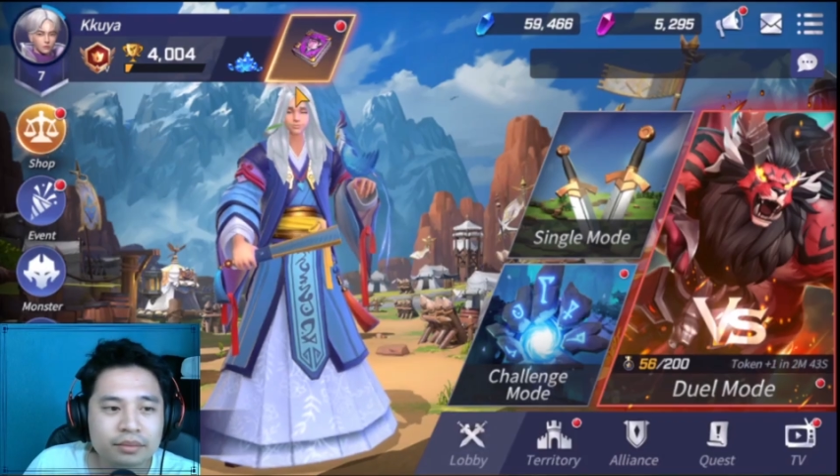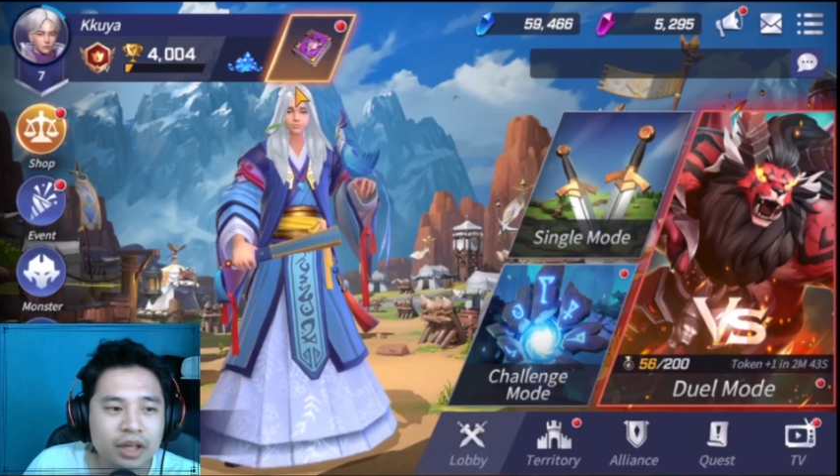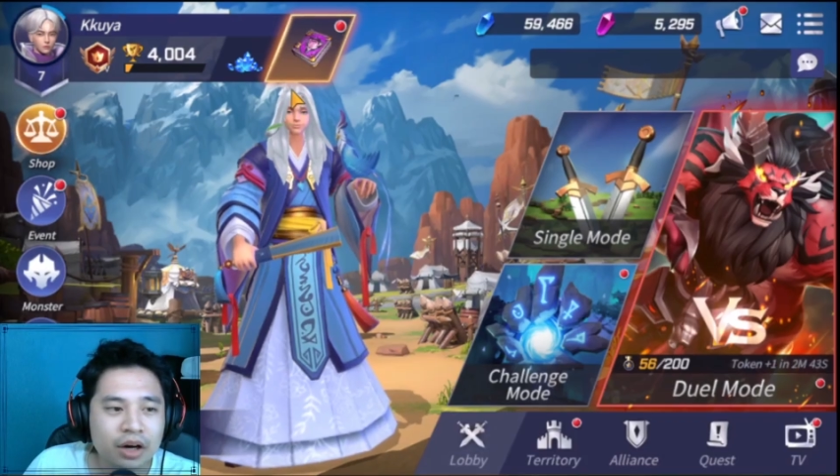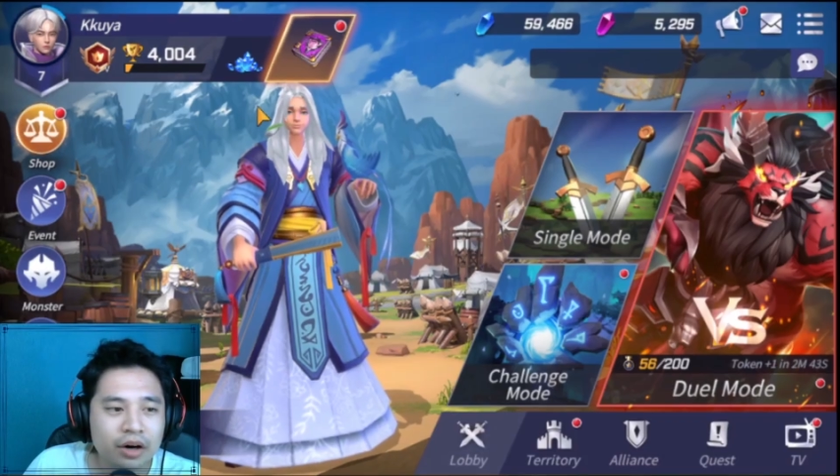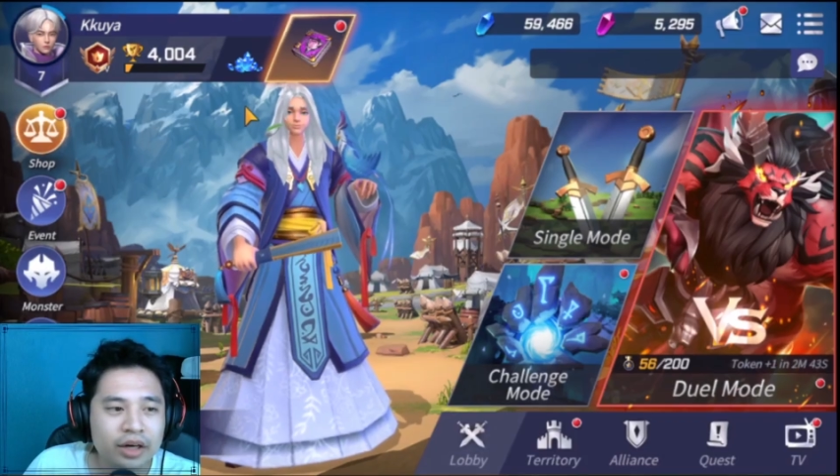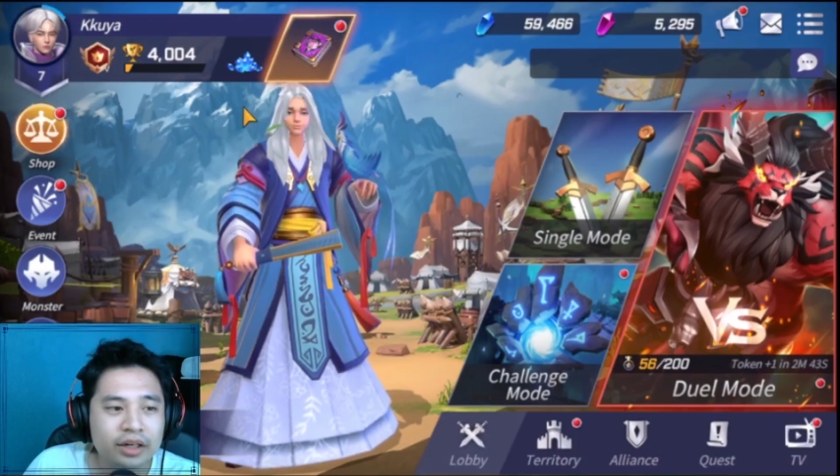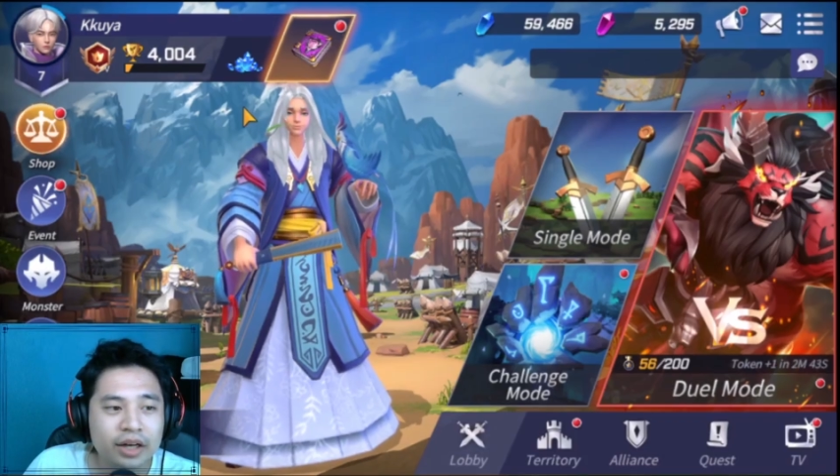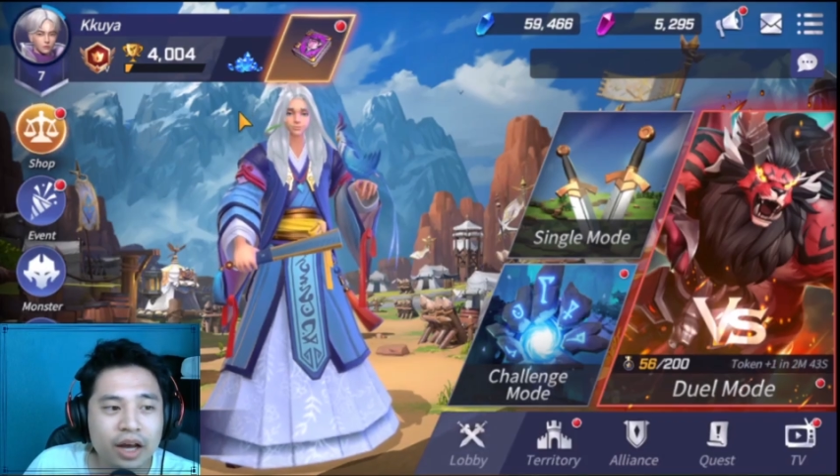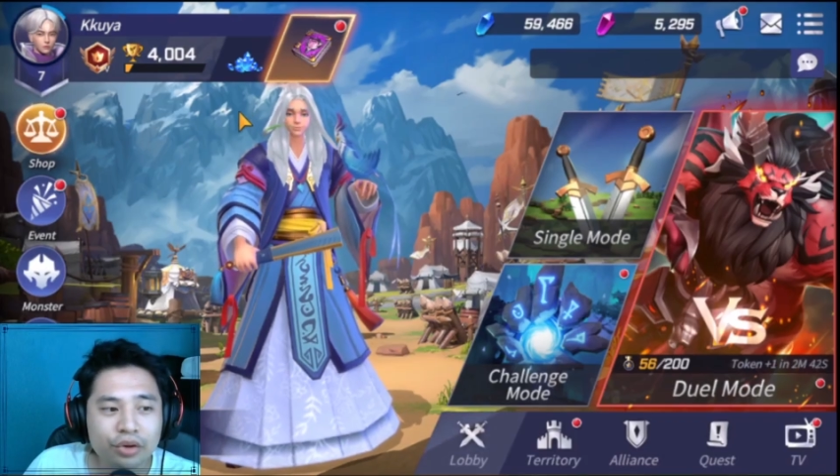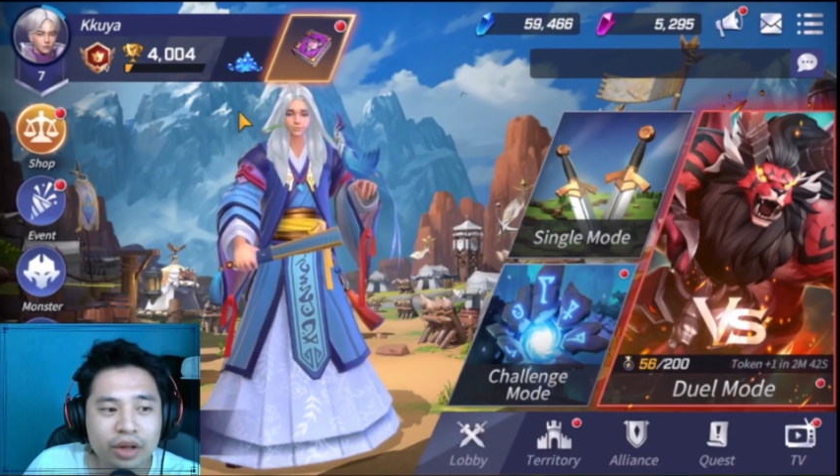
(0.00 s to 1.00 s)
Alright,
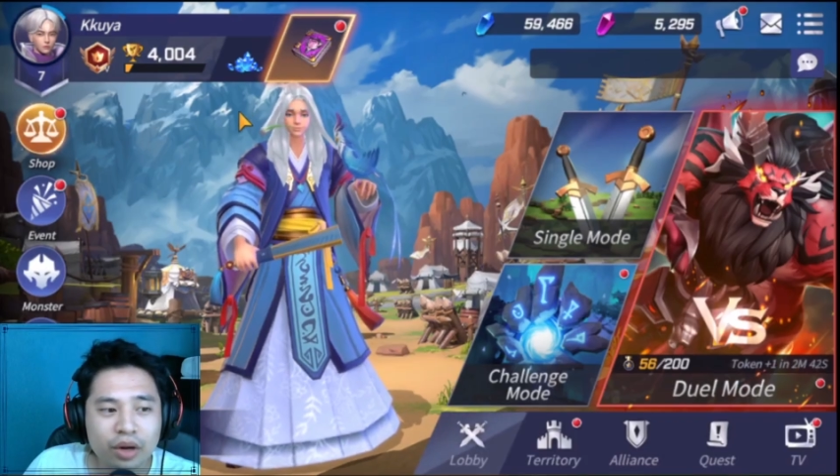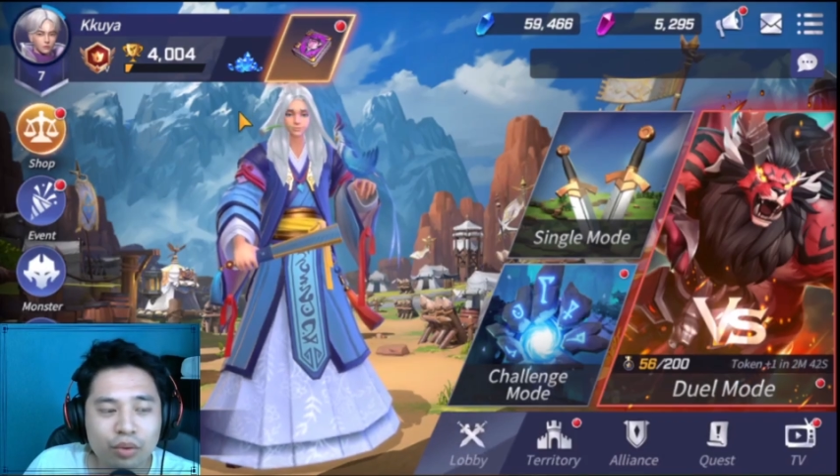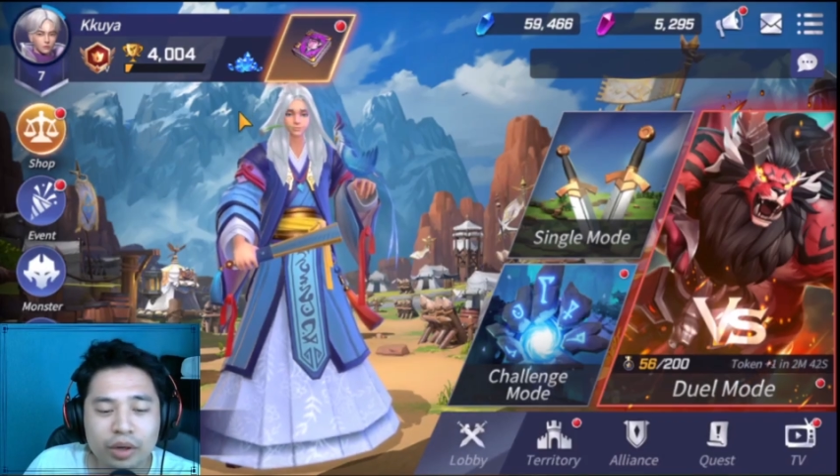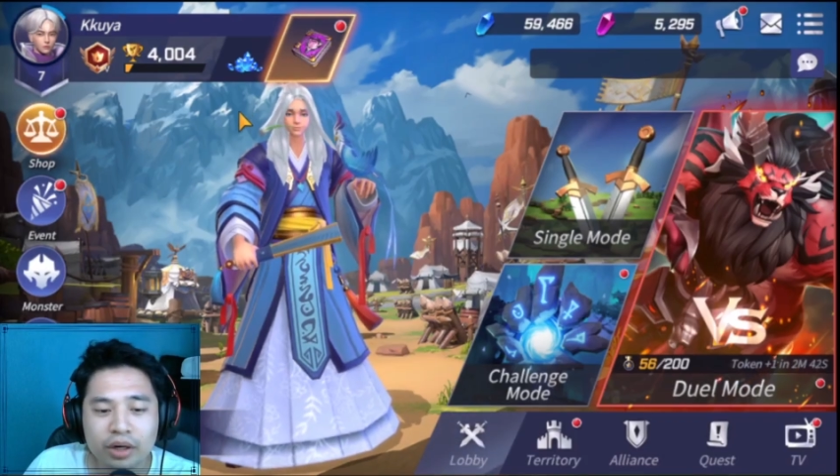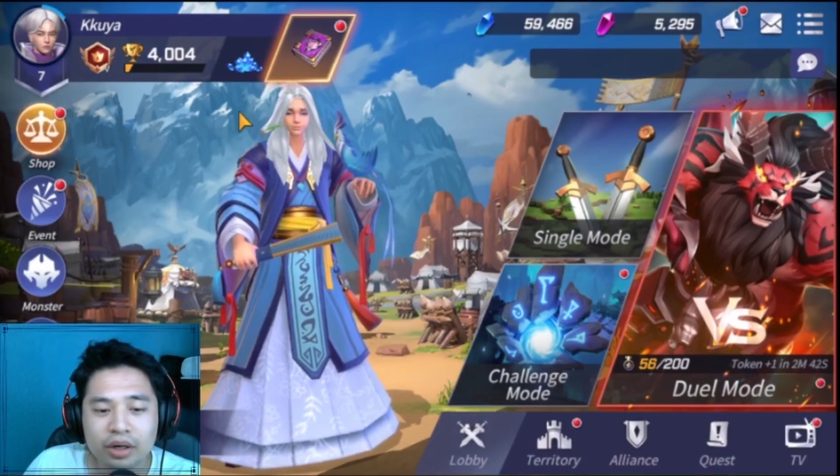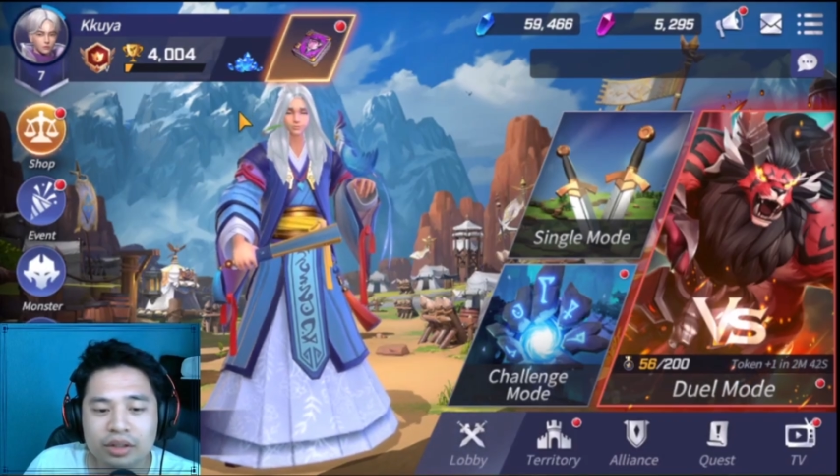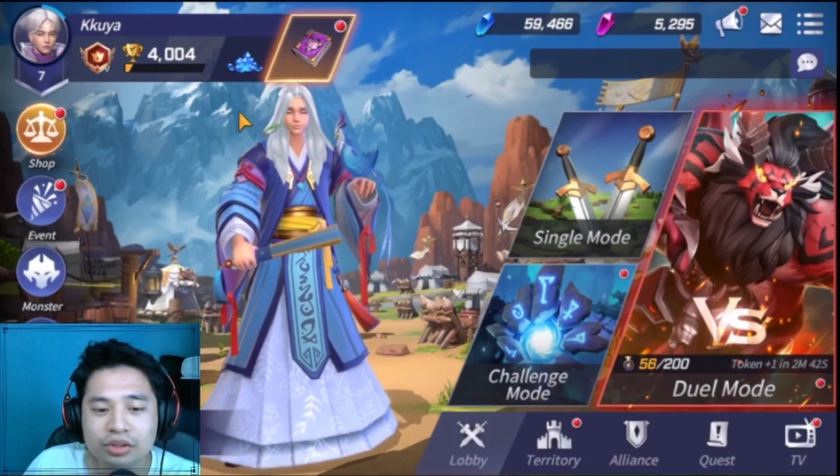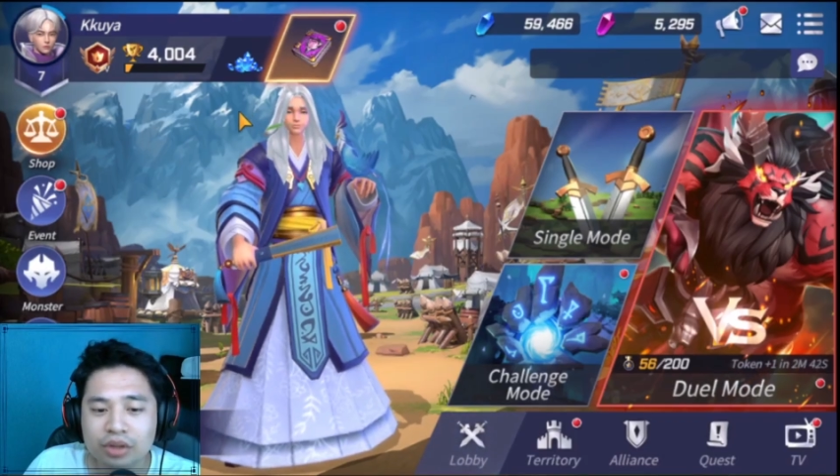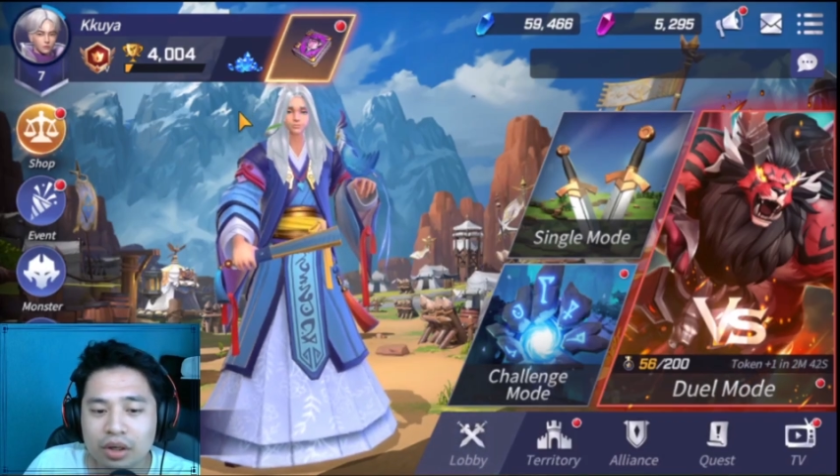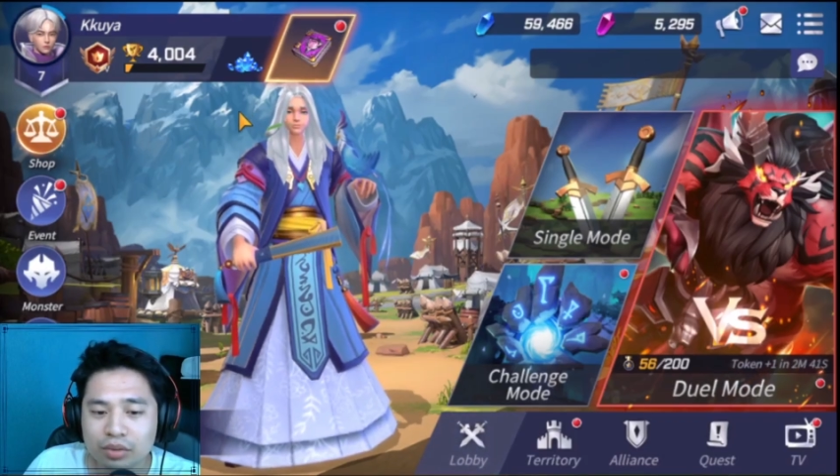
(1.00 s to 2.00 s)
now that we're
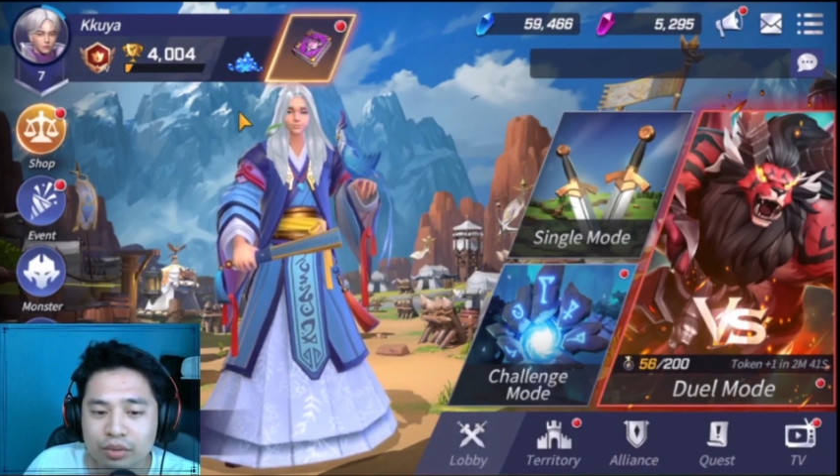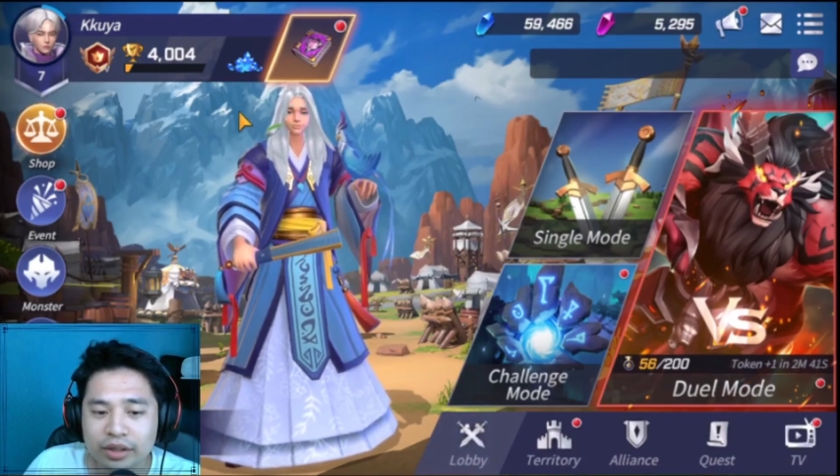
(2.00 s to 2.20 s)
done